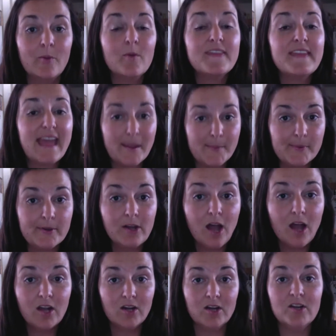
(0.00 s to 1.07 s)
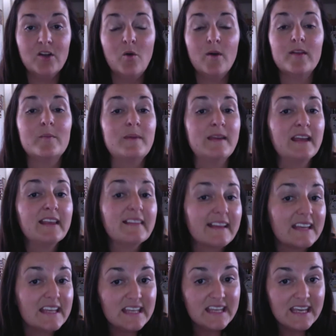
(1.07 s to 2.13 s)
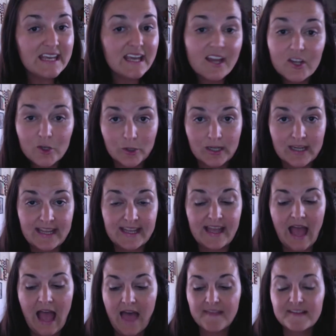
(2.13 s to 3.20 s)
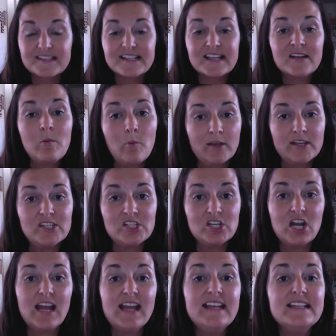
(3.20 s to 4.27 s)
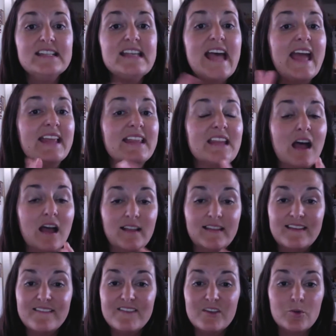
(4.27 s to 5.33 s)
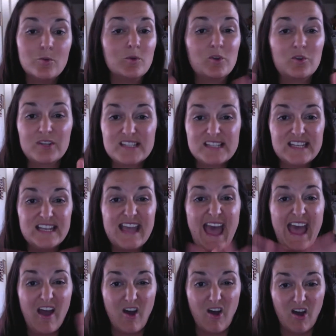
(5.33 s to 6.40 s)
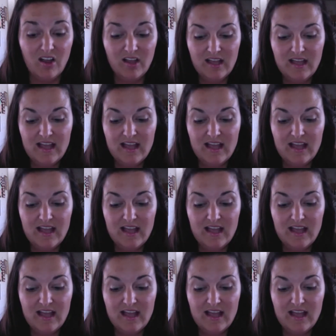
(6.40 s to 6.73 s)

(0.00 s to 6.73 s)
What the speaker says: with apricot kernel oil being the key ingredient that's going to moisturize and not leave you greasy at all,